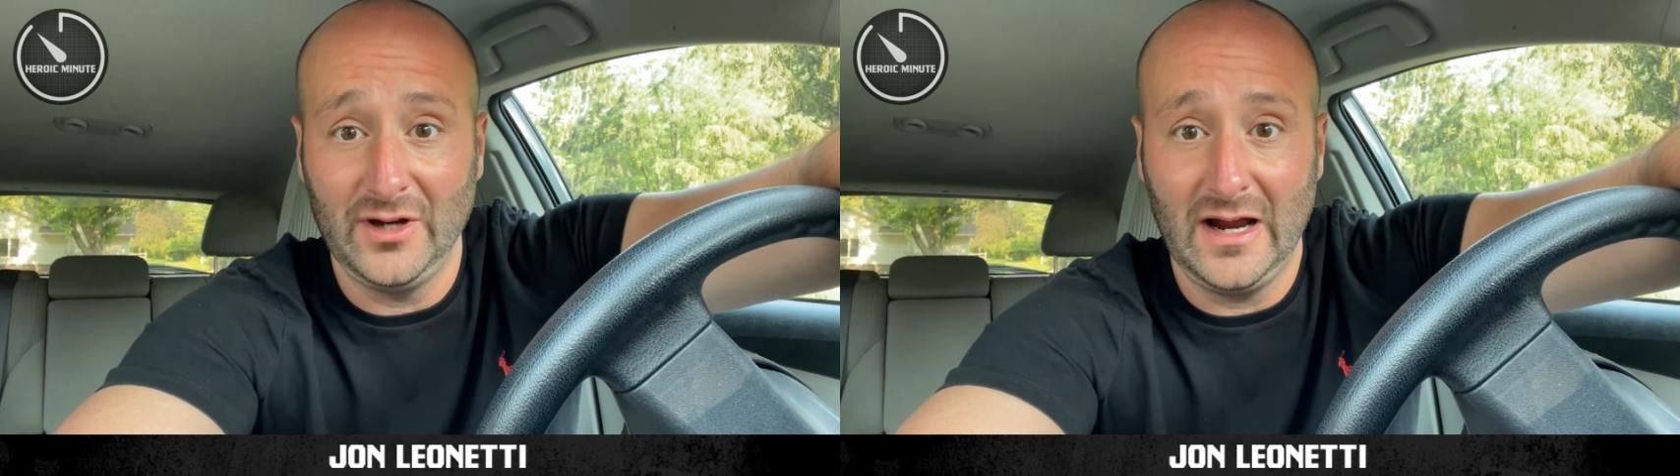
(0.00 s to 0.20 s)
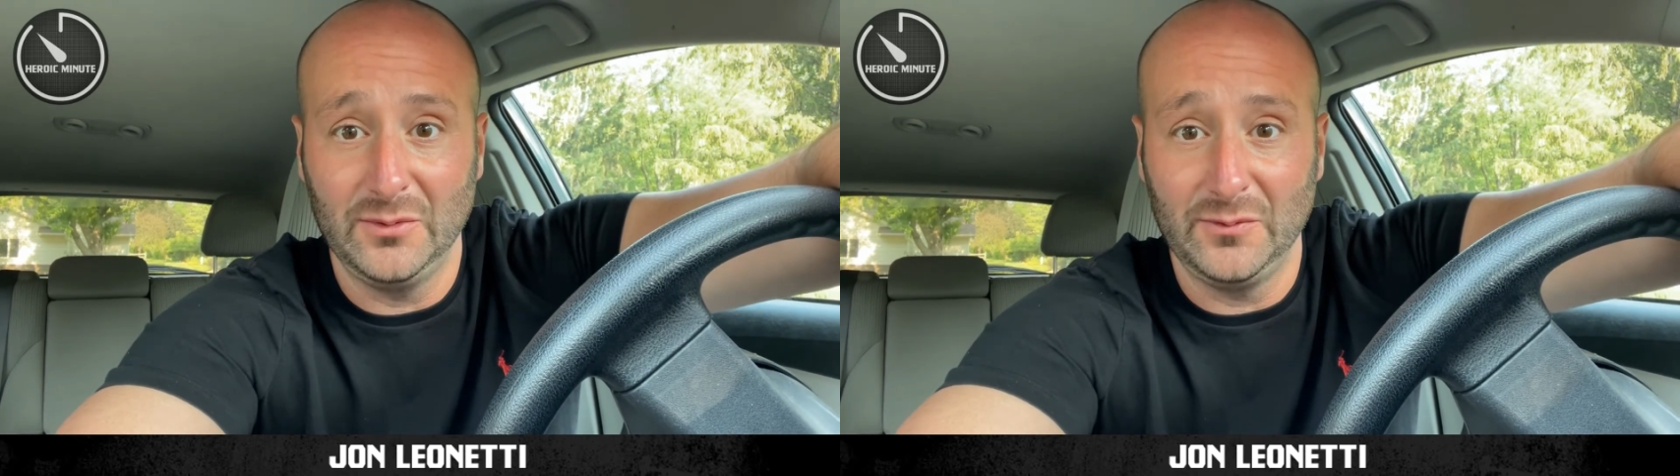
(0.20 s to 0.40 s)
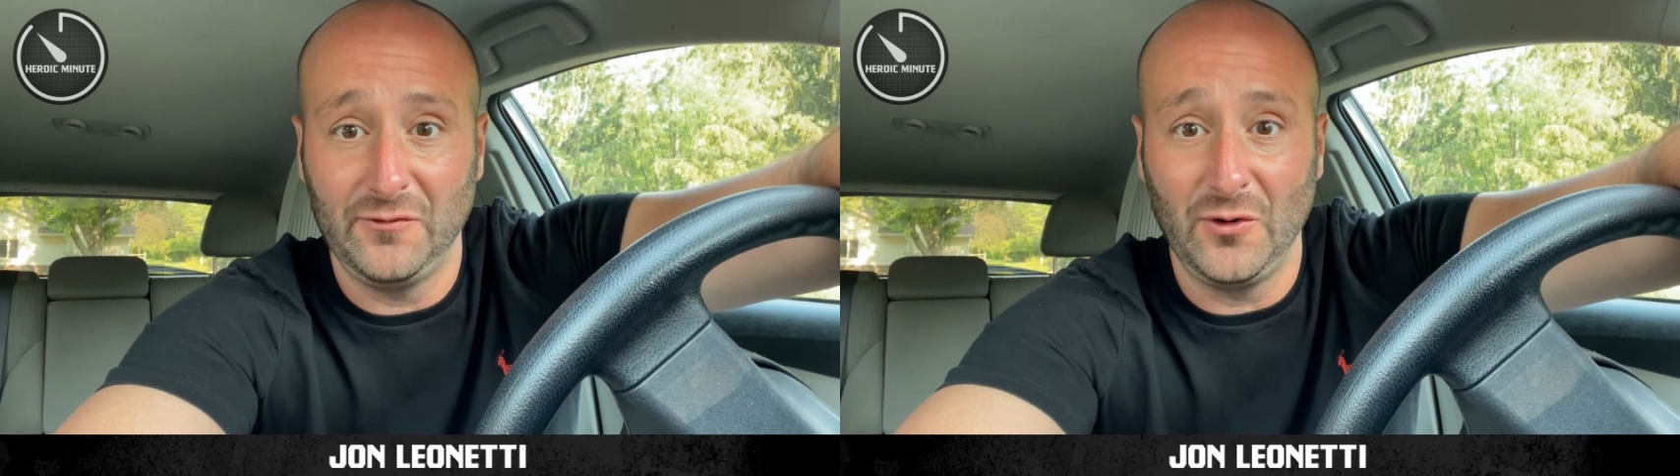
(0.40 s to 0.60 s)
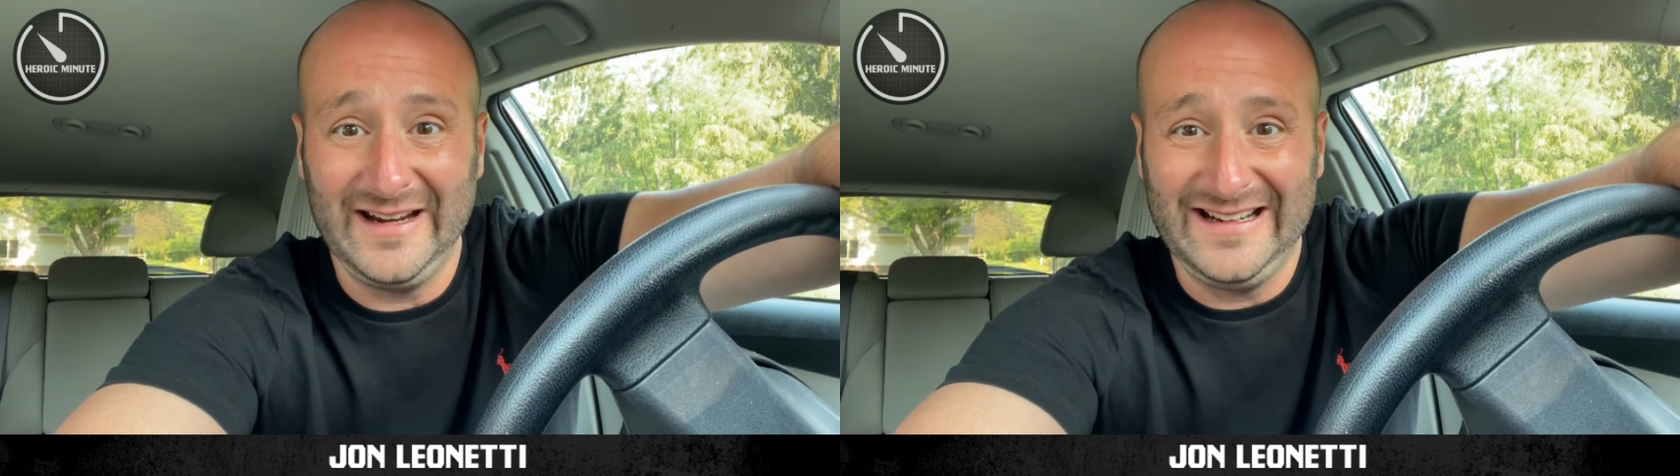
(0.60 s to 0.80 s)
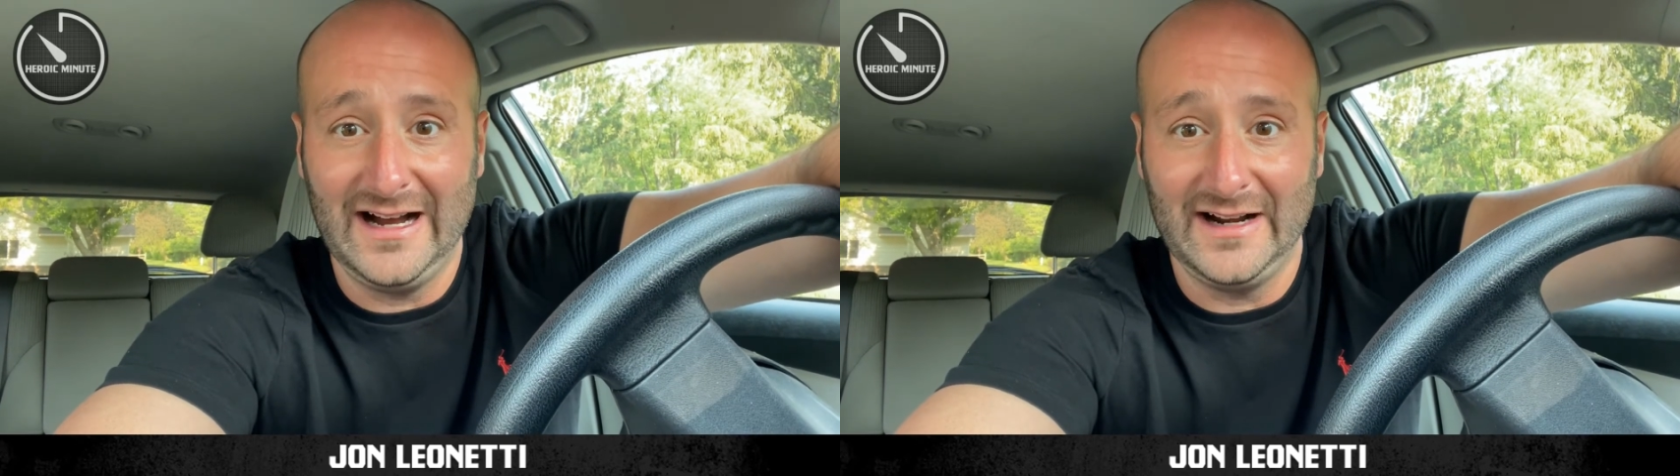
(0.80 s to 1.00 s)
times before
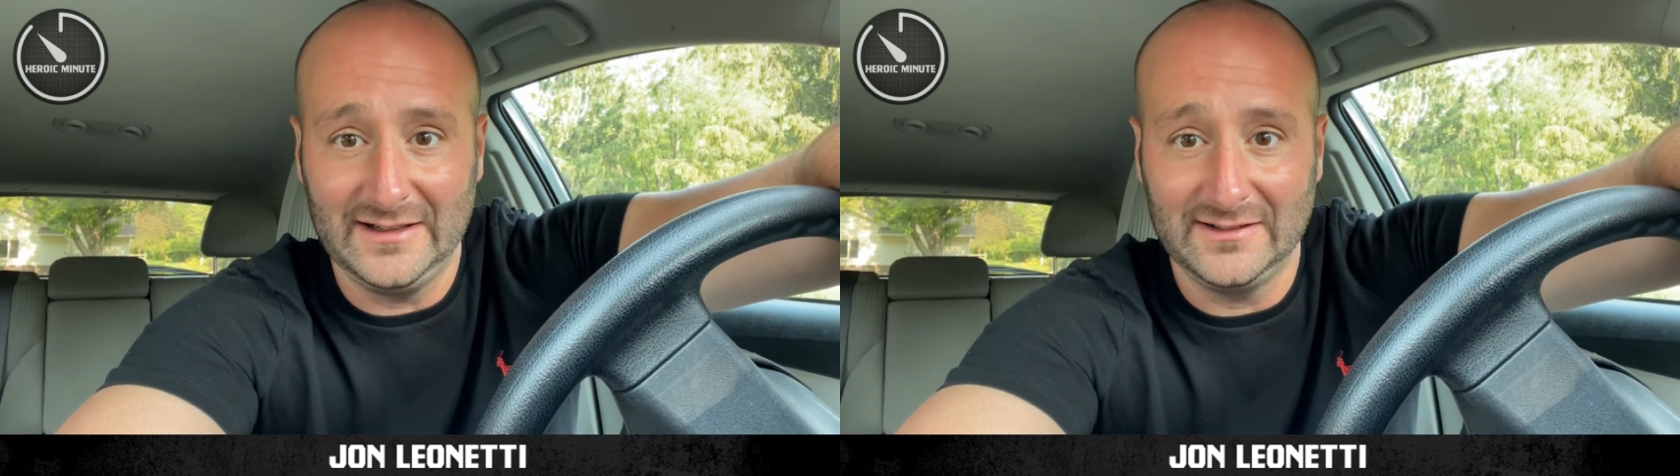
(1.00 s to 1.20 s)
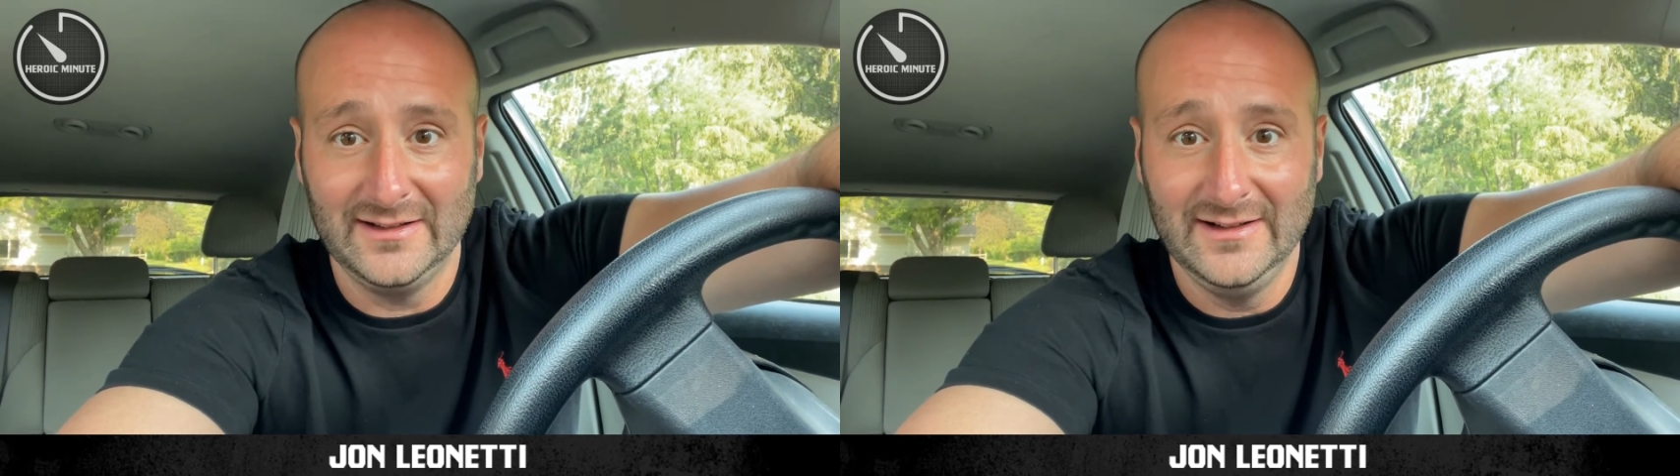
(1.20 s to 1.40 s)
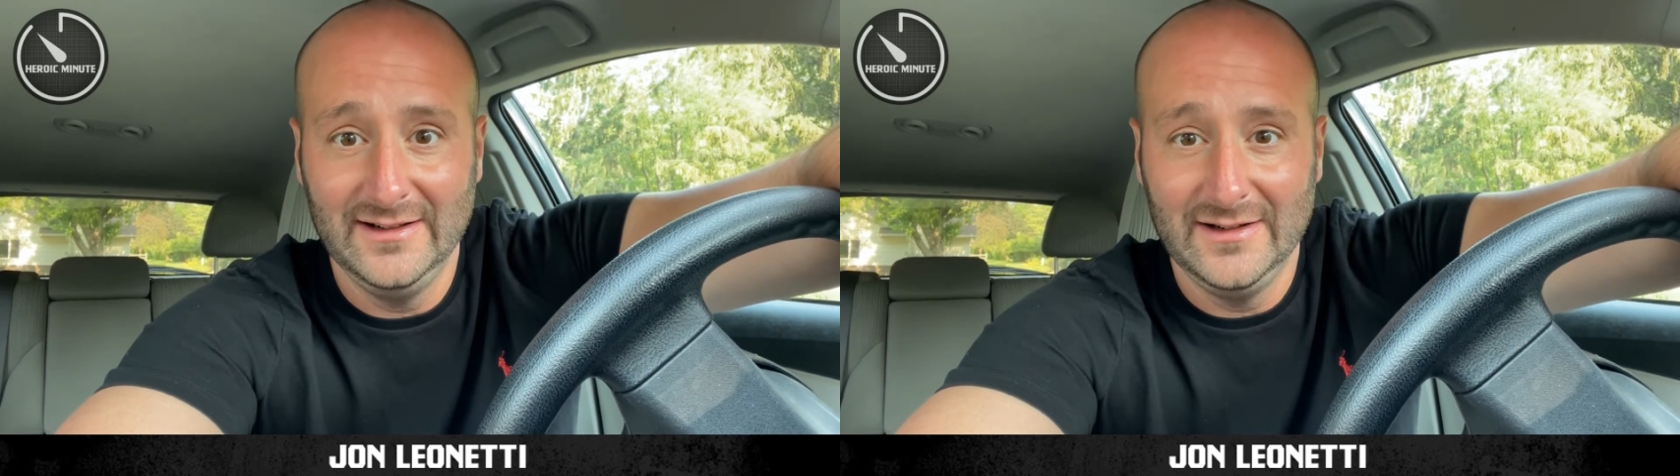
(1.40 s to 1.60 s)
I got it,